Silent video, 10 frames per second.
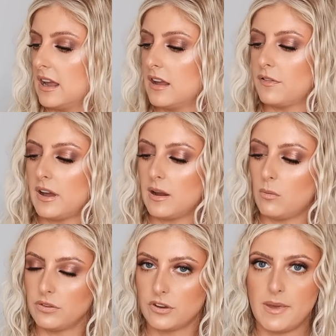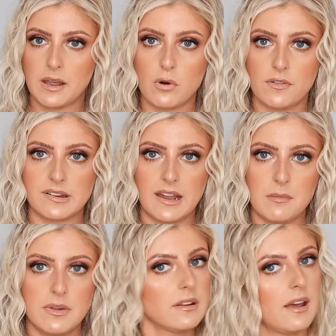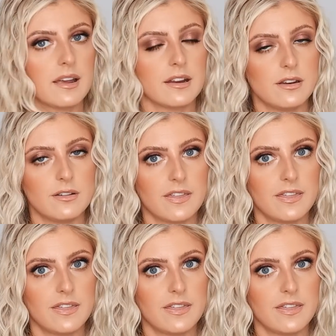If I want to make more of a statement, I can use